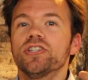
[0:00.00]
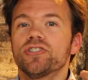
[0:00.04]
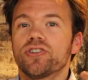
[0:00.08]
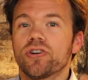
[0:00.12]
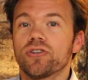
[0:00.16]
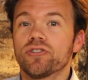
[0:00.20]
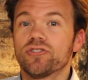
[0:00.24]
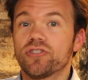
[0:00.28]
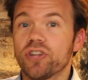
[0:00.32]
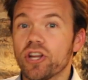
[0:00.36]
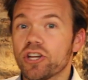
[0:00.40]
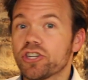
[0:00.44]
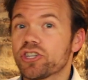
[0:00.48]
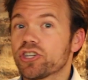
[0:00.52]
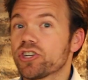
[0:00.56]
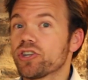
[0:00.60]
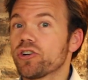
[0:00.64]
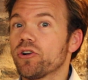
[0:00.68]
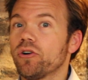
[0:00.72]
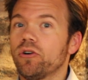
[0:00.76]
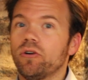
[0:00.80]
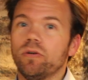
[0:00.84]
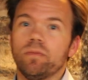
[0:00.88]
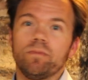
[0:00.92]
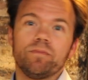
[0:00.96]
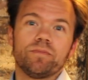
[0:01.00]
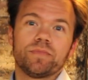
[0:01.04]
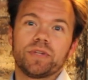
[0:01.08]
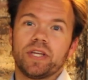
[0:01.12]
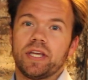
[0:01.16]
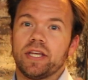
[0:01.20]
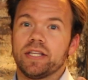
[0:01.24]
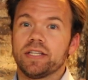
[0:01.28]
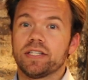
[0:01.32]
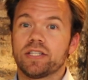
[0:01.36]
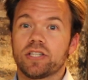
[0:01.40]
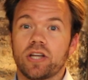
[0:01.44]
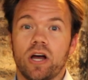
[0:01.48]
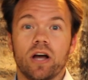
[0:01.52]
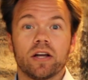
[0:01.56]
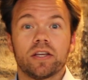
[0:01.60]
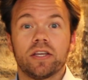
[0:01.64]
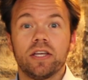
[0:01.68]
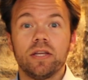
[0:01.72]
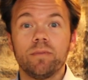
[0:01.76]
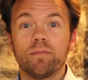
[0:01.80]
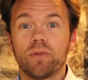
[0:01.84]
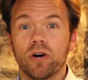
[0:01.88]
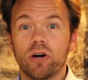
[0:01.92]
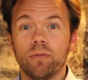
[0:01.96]
traditional
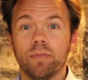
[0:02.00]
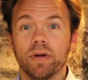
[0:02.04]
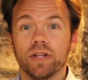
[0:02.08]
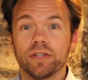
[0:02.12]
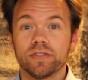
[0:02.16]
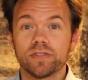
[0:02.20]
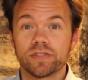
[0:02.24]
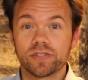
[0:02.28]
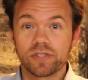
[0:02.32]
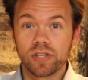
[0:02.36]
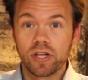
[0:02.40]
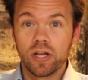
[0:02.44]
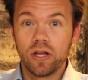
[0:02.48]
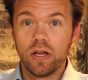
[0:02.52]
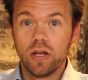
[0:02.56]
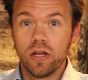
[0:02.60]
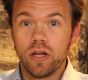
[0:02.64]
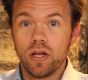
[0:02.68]
Kentucky bourbons.